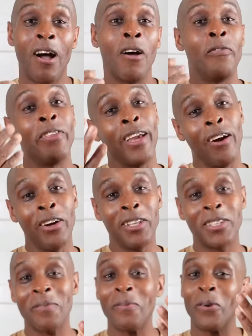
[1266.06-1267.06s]
on the
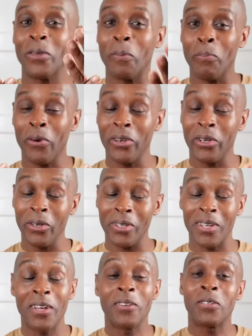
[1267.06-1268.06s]
item or the
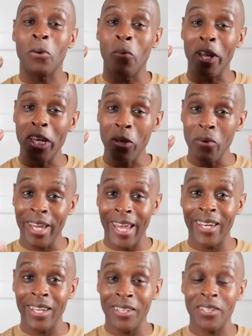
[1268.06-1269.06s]
product so when you
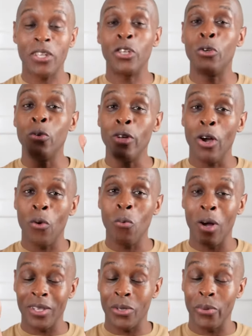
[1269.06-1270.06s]
get it, you know
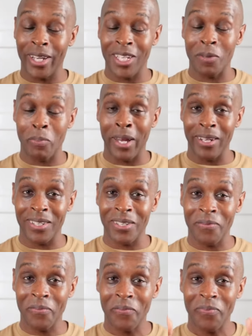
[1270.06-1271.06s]
what to expect.
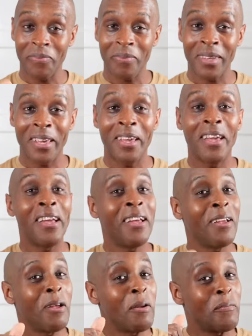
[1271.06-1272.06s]

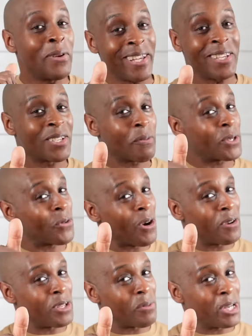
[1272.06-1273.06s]
Please
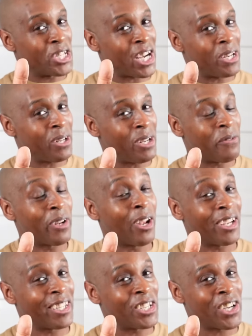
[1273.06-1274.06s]
subscribe to my channel if you like the